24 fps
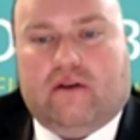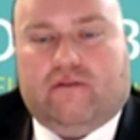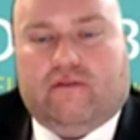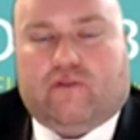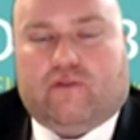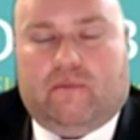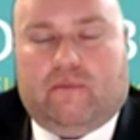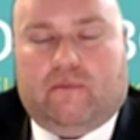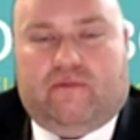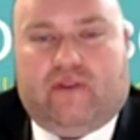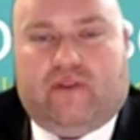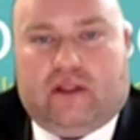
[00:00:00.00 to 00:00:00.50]

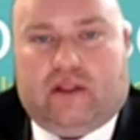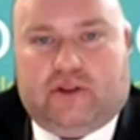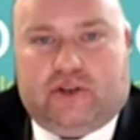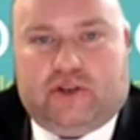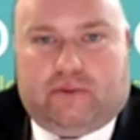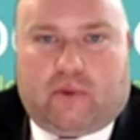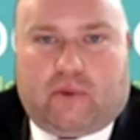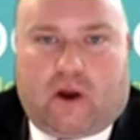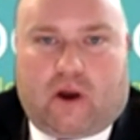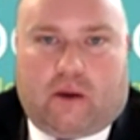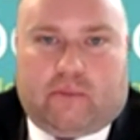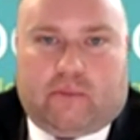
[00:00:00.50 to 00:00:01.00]
from Village
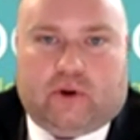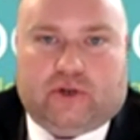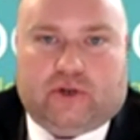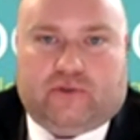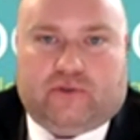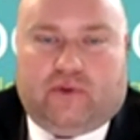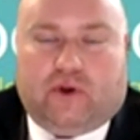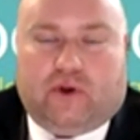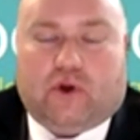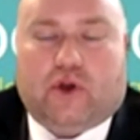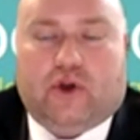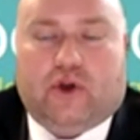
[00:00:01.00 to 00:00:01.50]
of
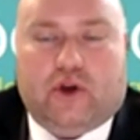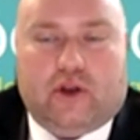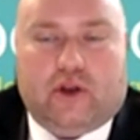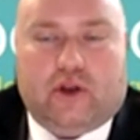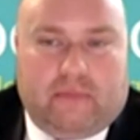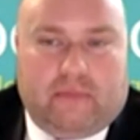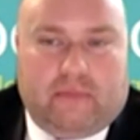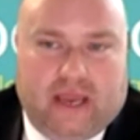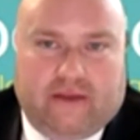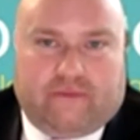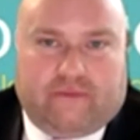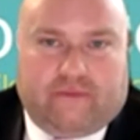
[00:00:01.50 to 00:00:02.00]
Barbersville
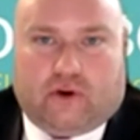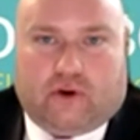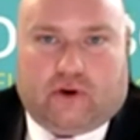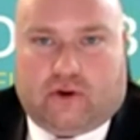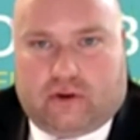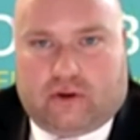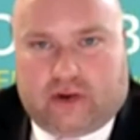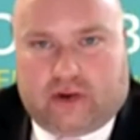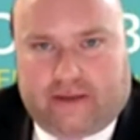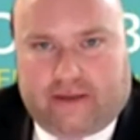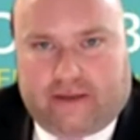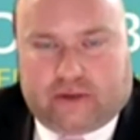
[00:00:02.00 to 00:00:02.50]
could be
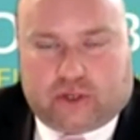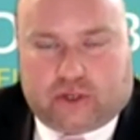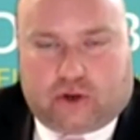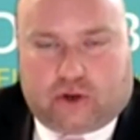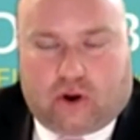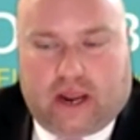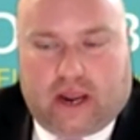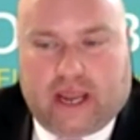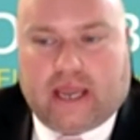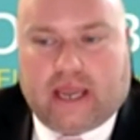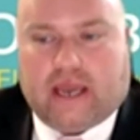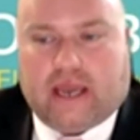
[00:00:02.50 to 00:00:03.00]
for Davis
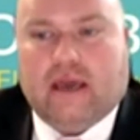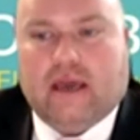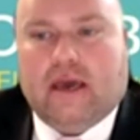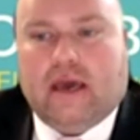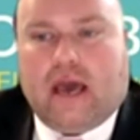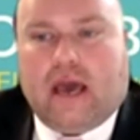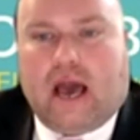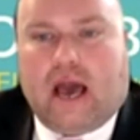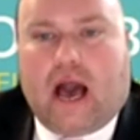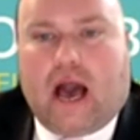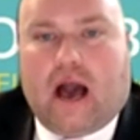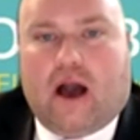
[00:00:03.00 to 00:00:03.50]
Creek.
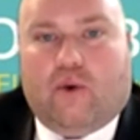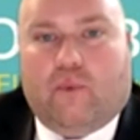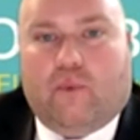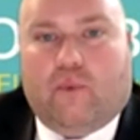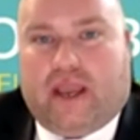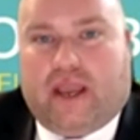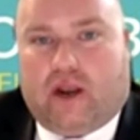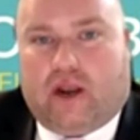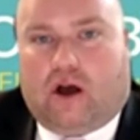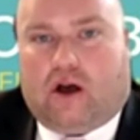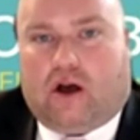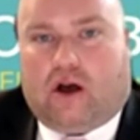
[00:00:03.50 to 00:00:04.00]

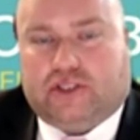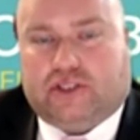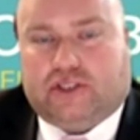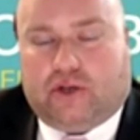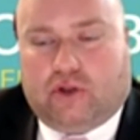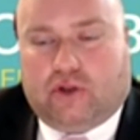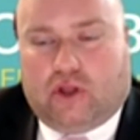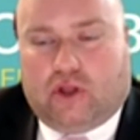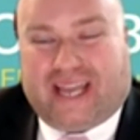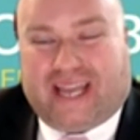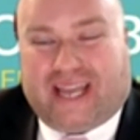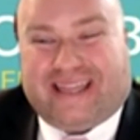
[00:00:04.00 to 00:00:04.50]
We can also
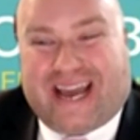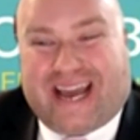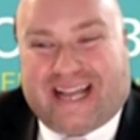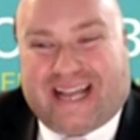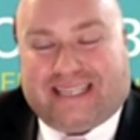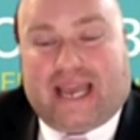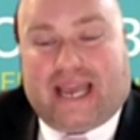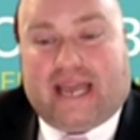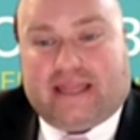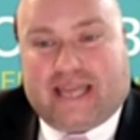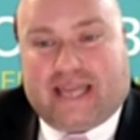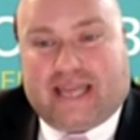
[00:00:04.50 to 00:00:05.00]
look at
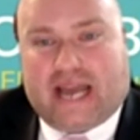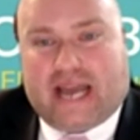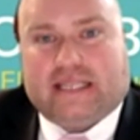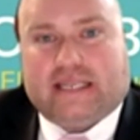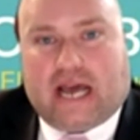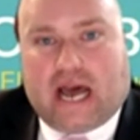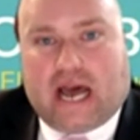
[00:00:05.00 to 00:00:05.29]
that